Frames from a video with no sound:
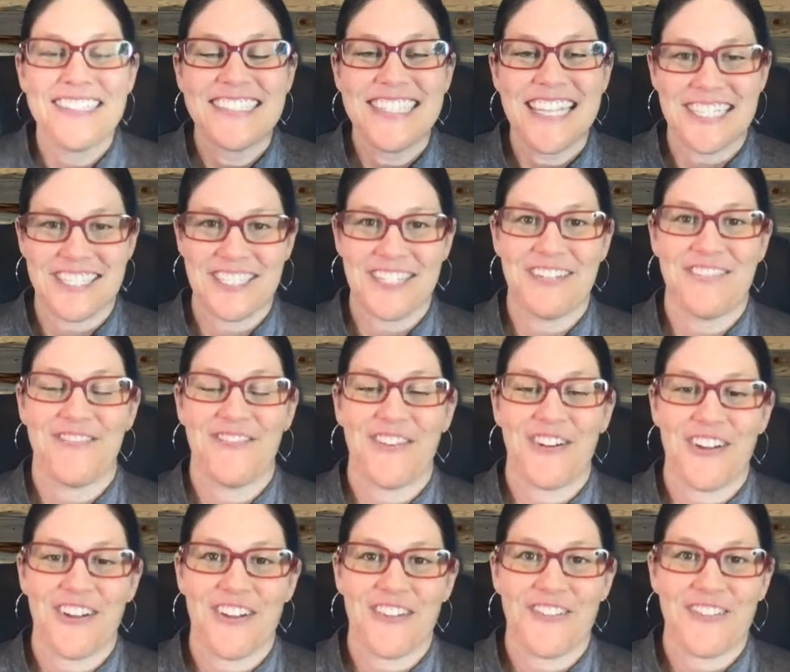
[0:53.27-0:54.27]
session
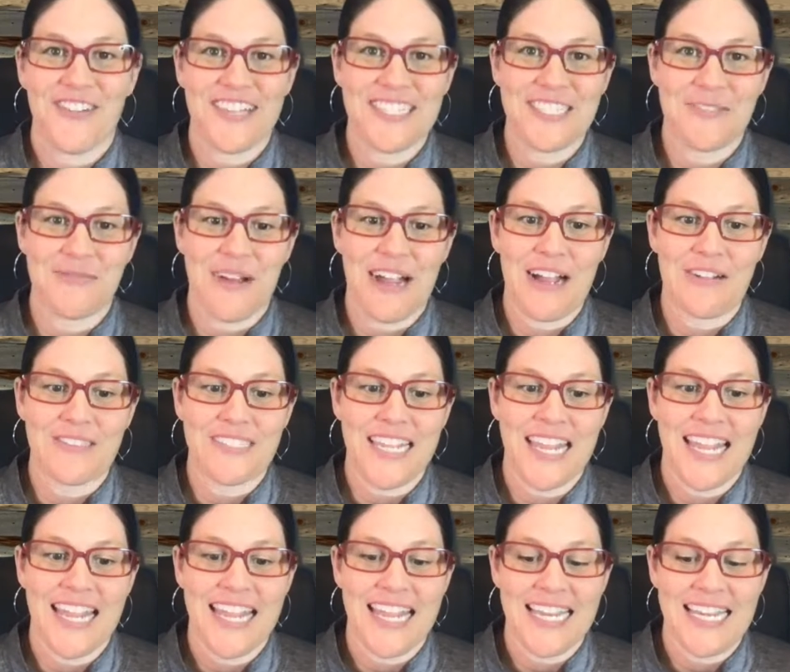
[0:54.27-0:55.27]
for this round.
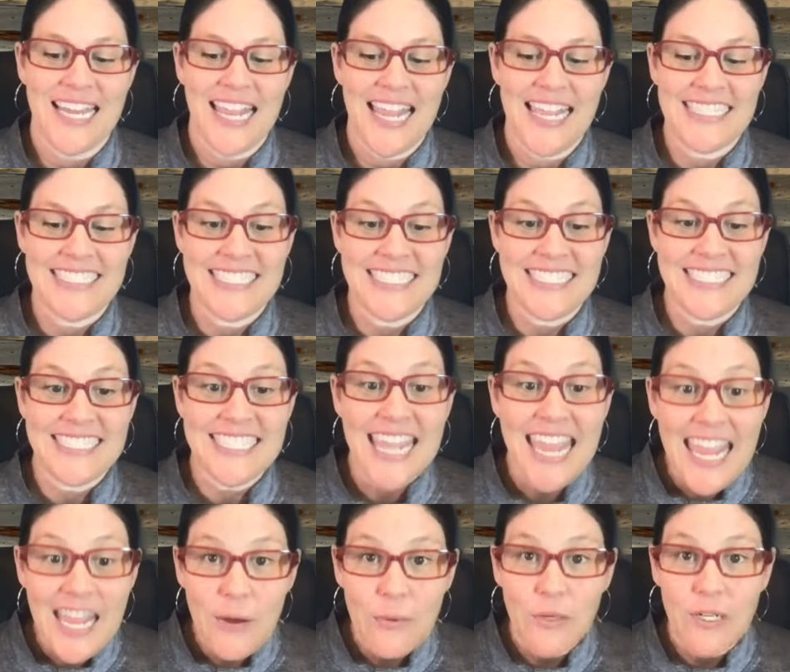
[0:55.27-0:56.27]
And
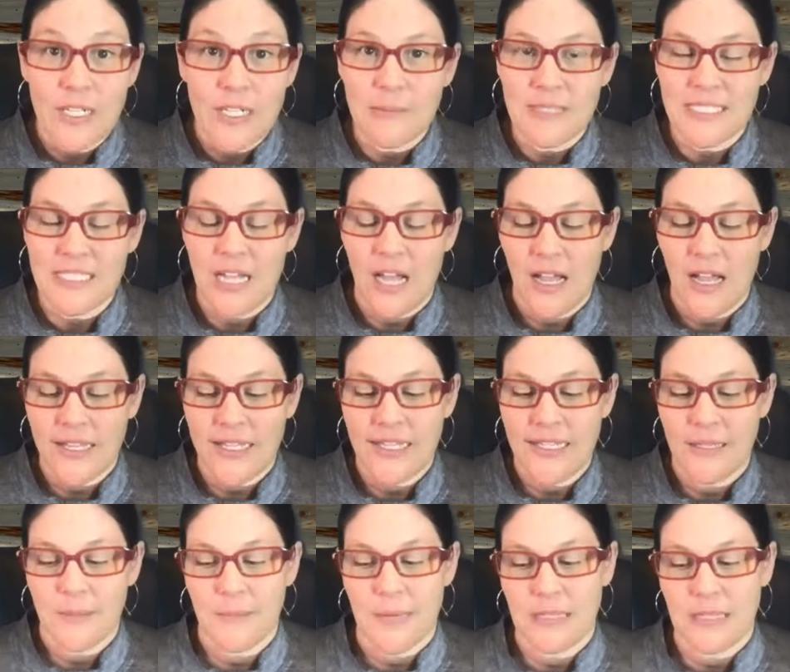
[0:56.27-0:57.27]
today we're going to be
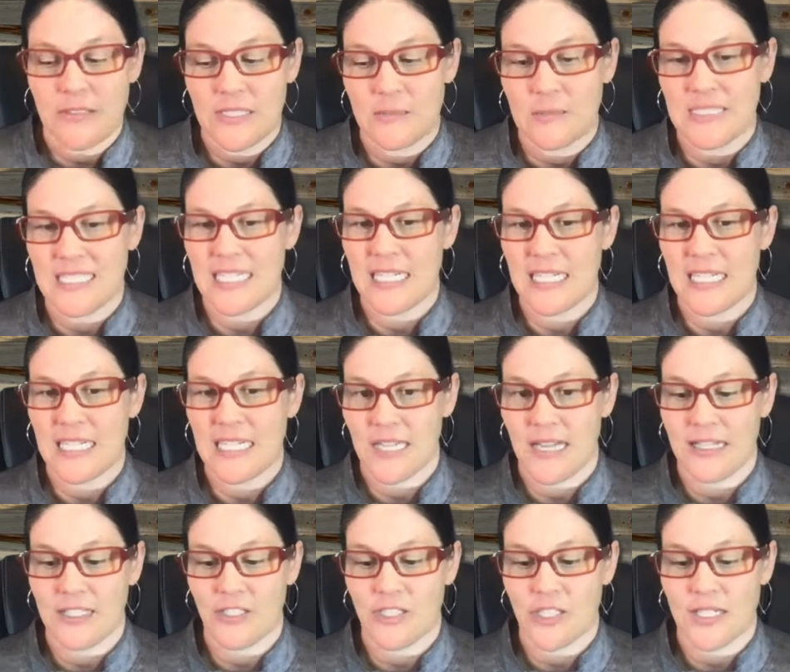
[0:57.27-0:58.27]
talking about some tips
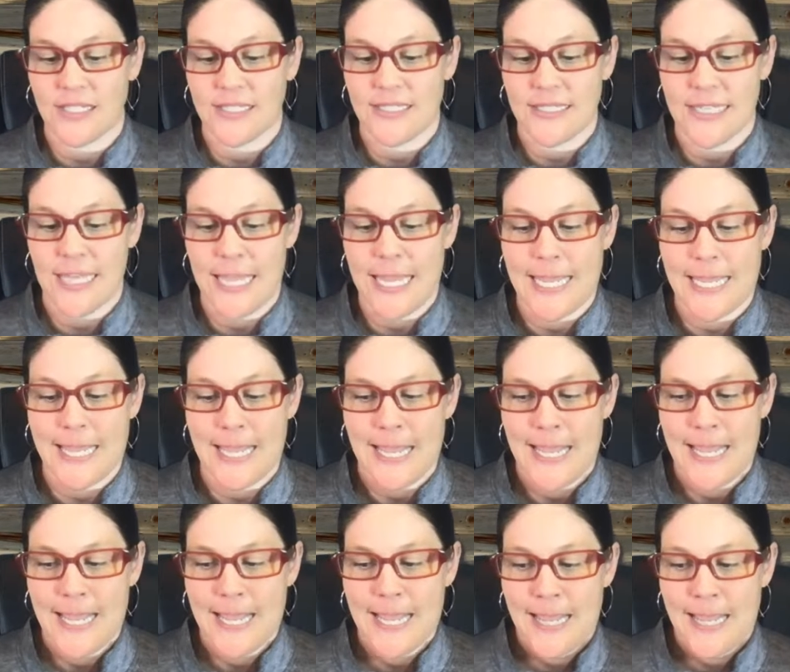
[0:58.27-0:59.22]
on just like,